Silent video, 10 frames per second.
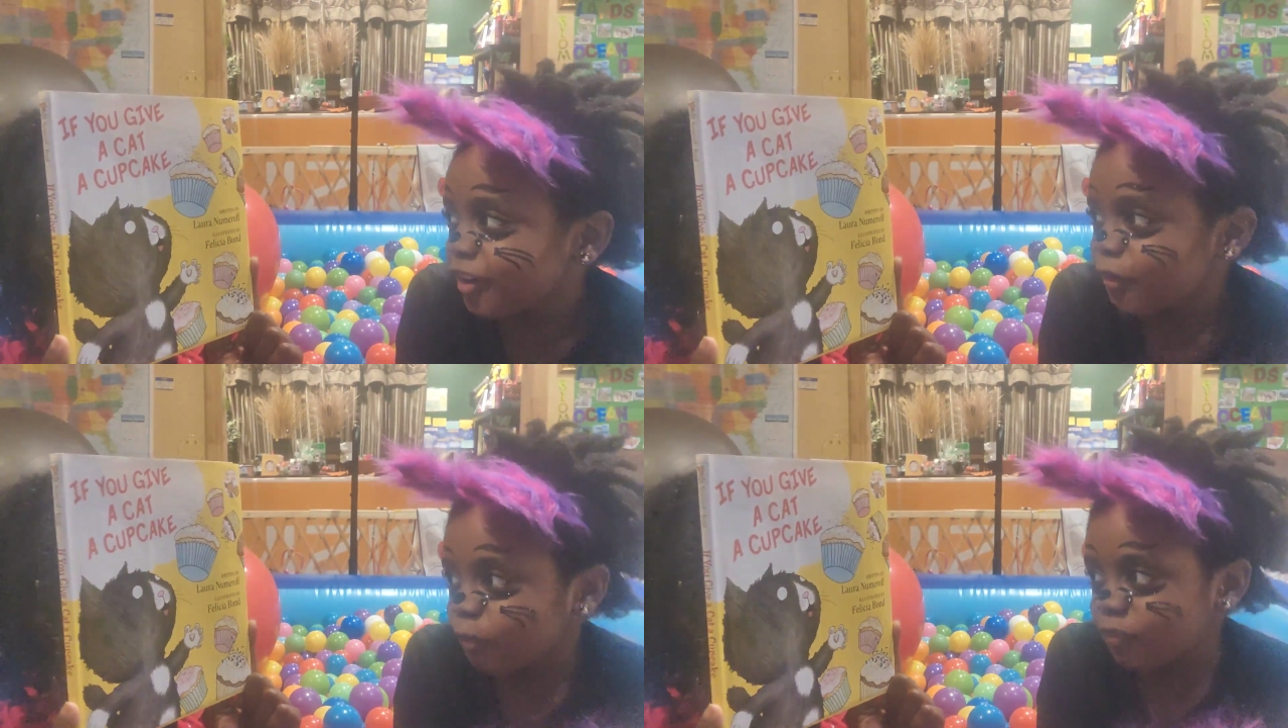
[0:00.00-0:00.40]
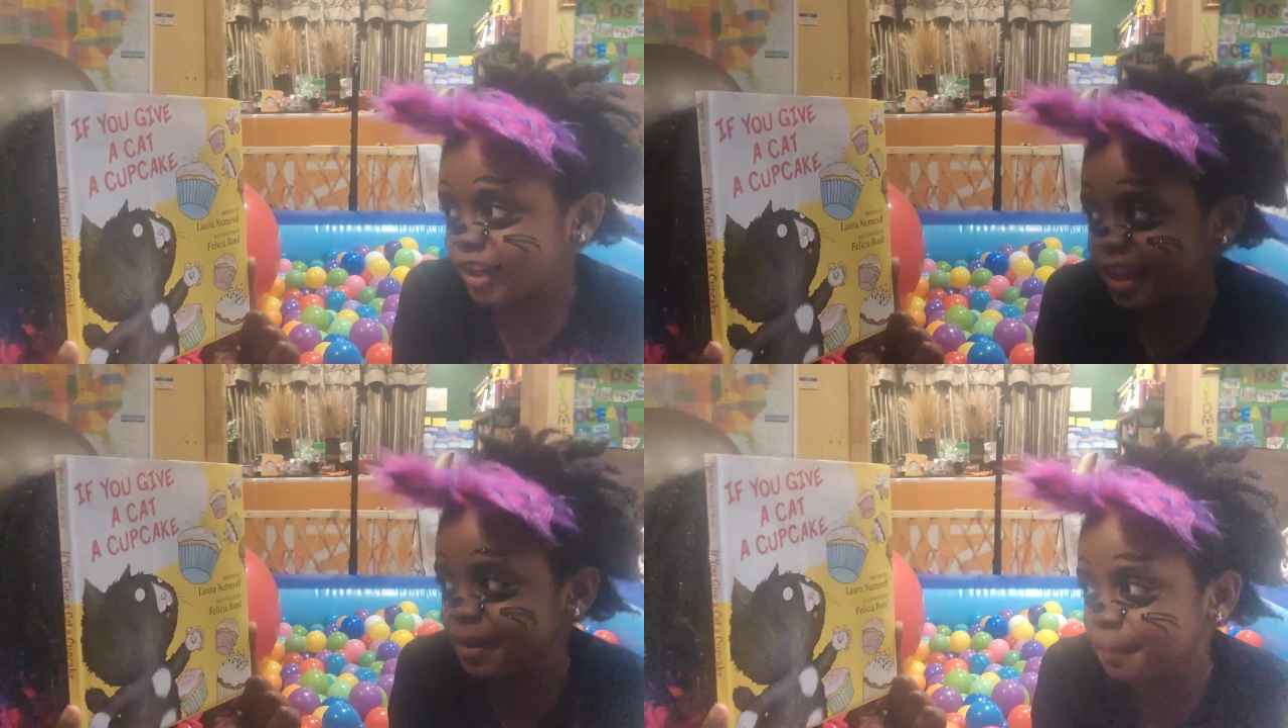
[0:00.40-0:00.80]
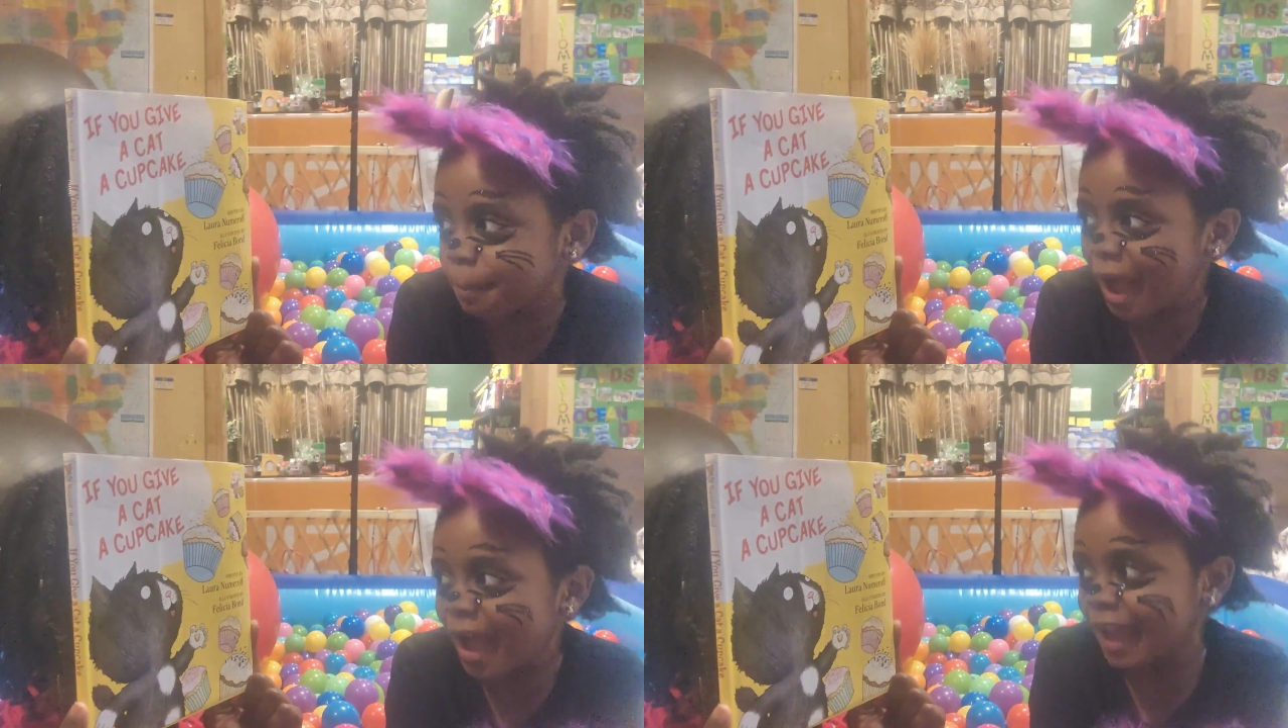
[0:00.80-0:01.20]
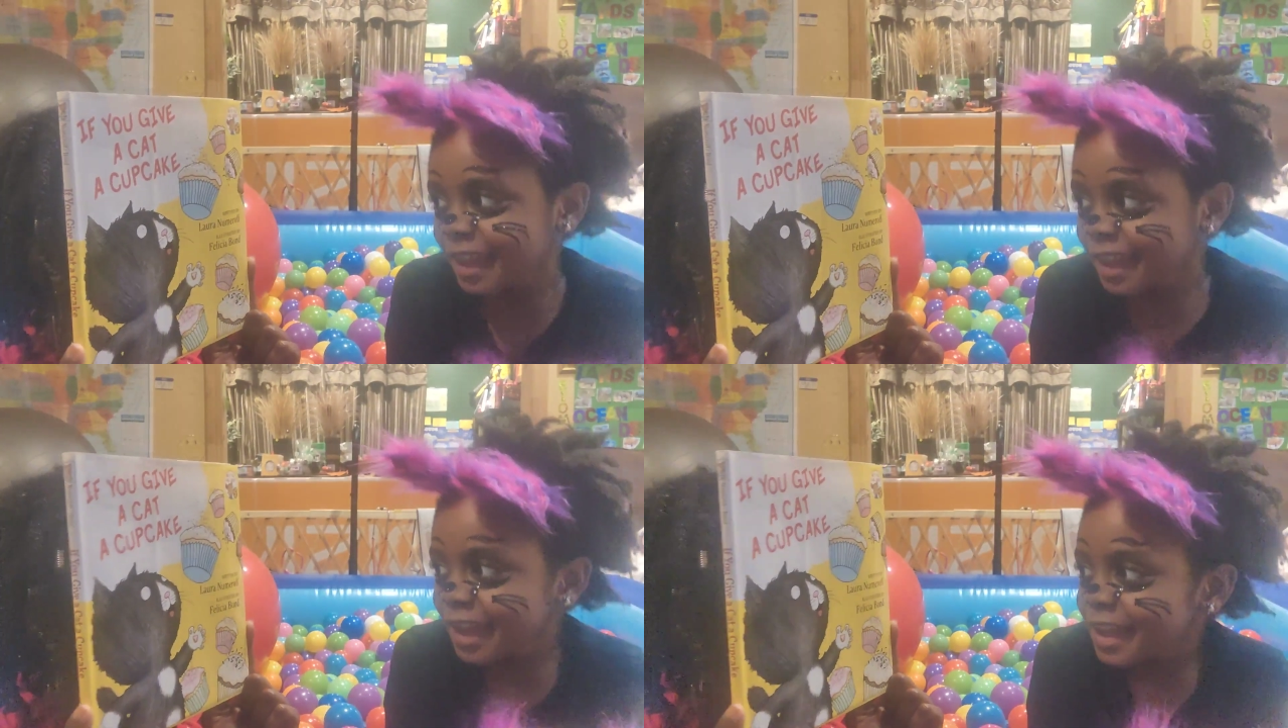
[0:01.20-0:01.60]
written
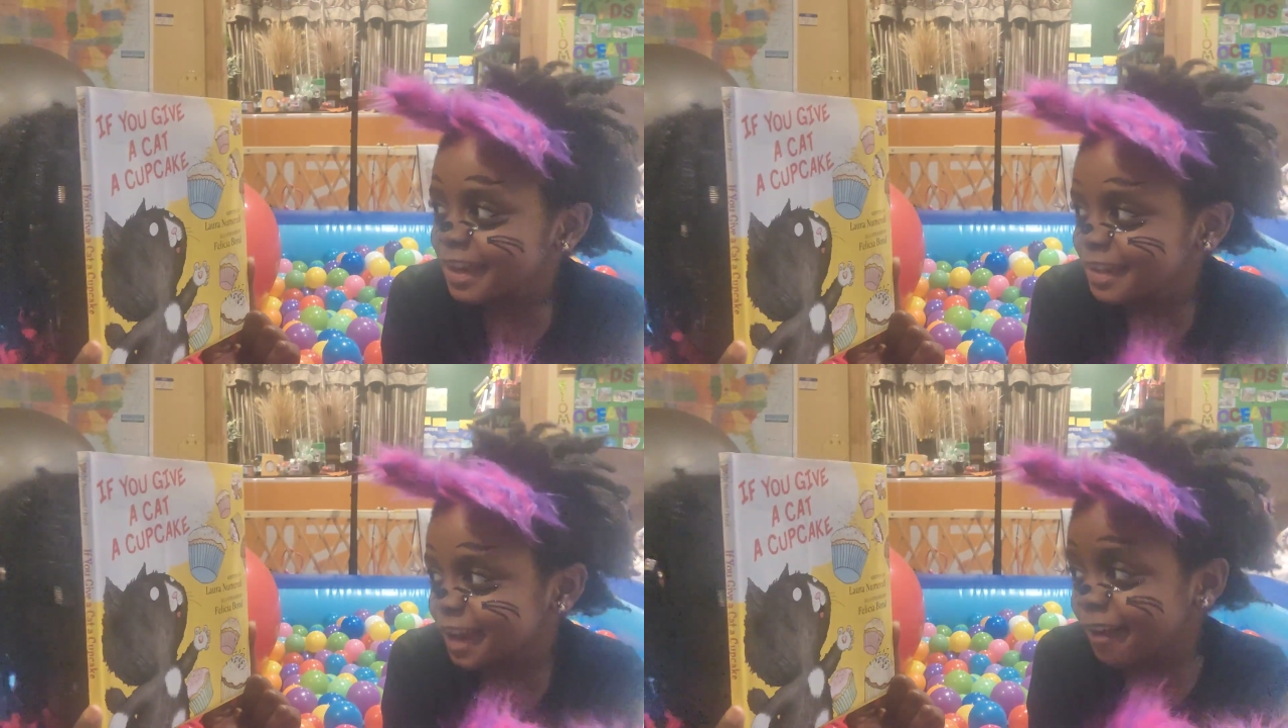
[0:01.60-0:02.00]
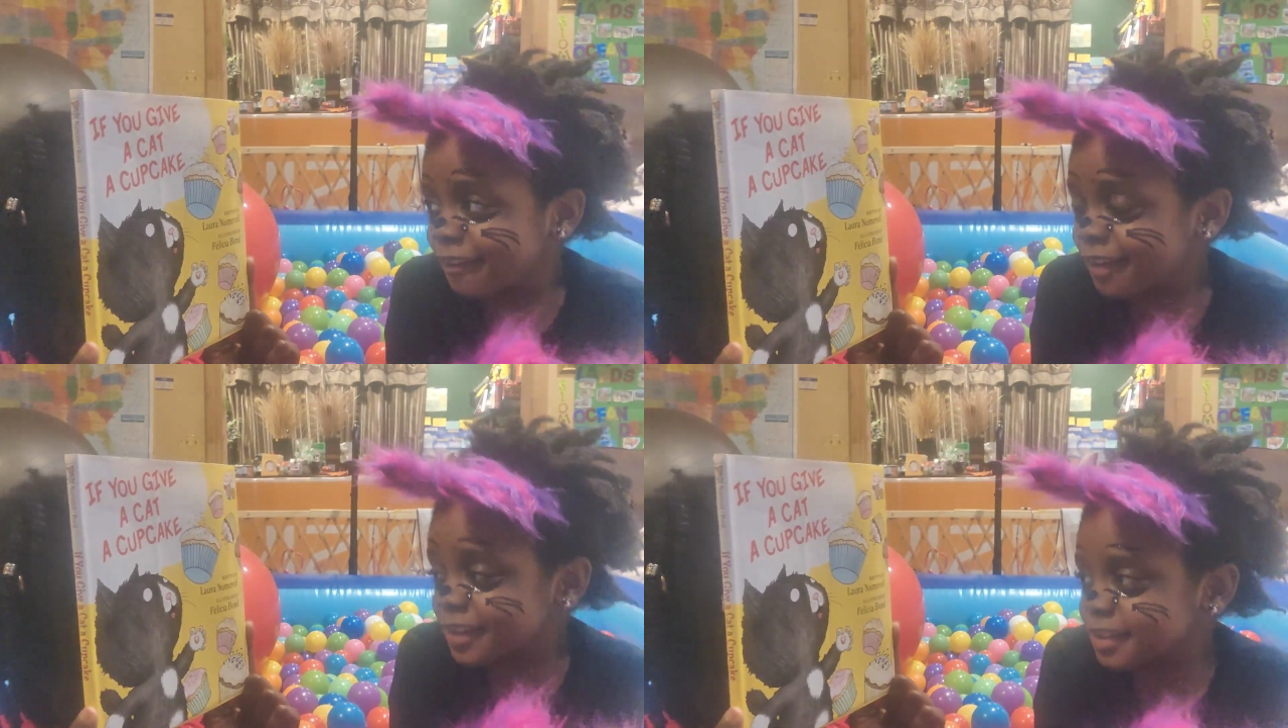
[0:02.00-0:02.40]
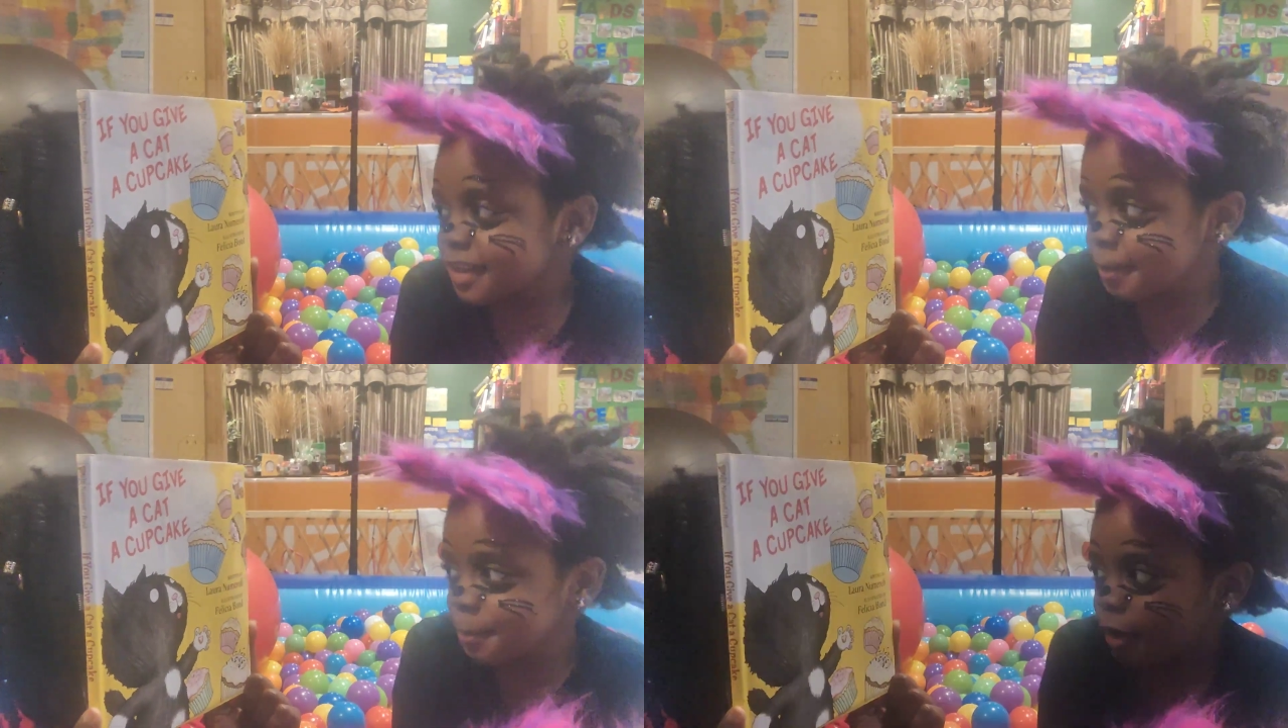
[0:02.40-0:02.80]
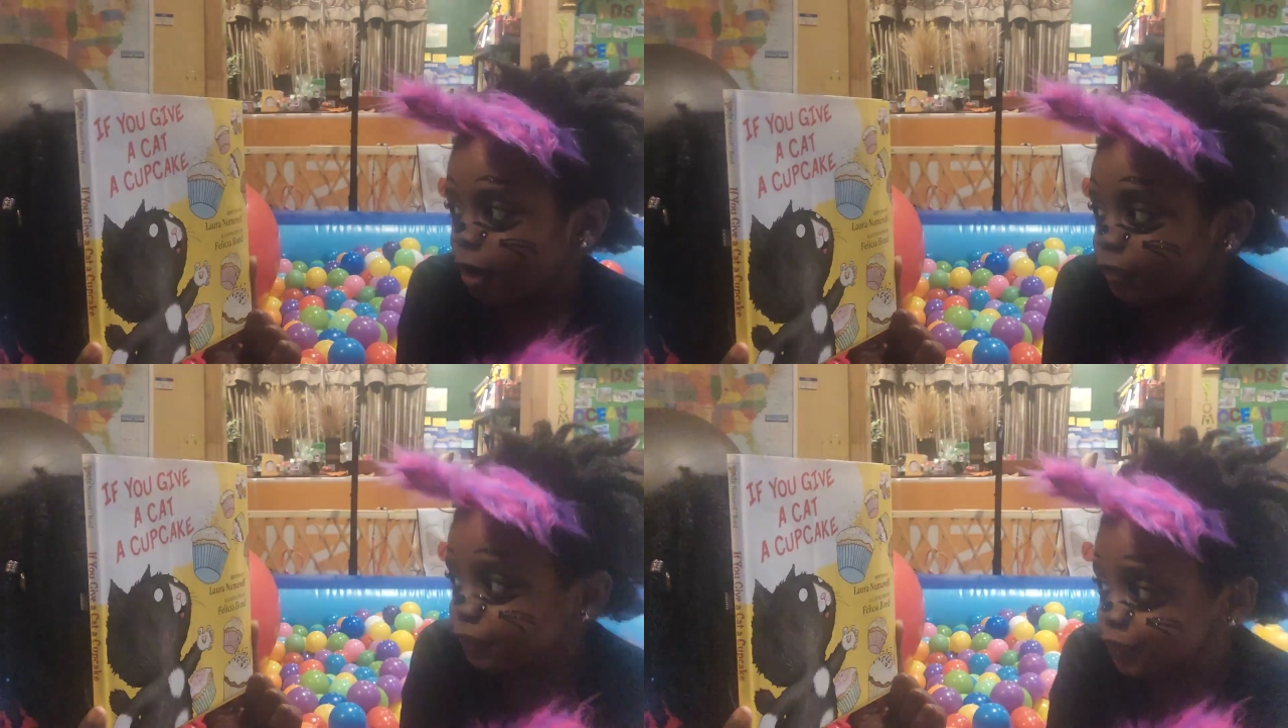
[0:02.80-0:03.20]
by Laura
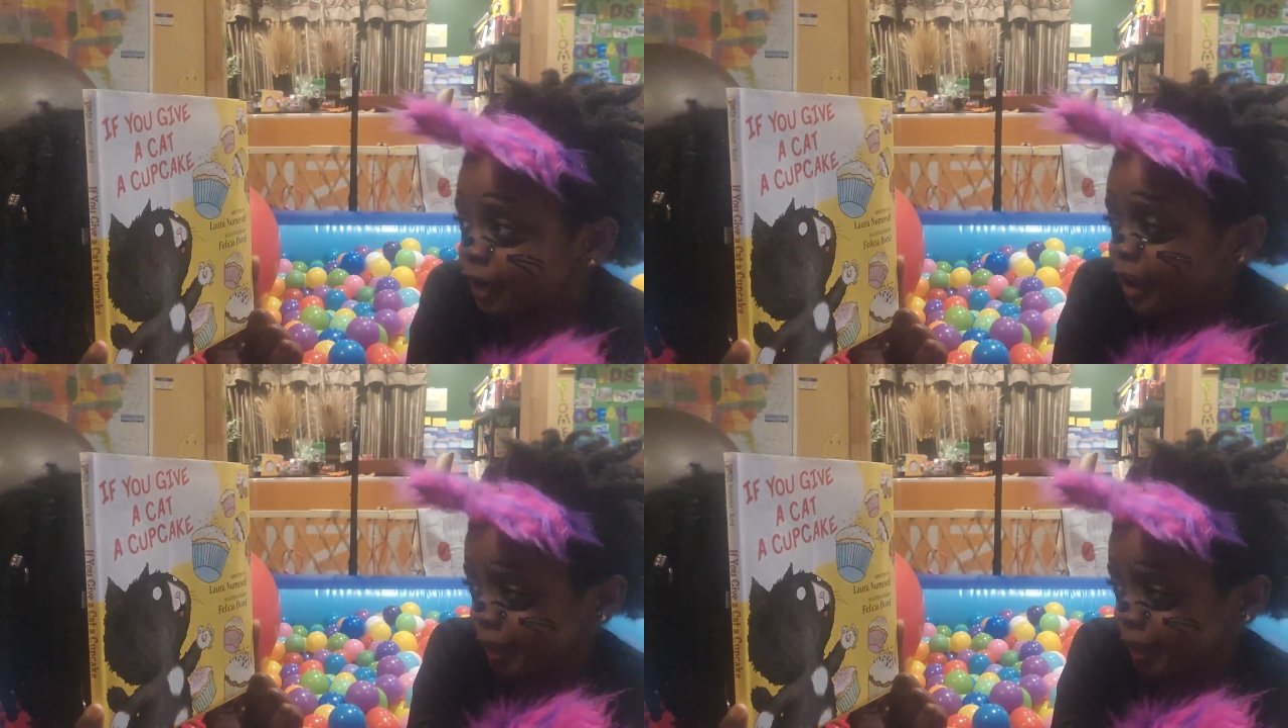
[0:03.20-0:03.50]
Numeroff,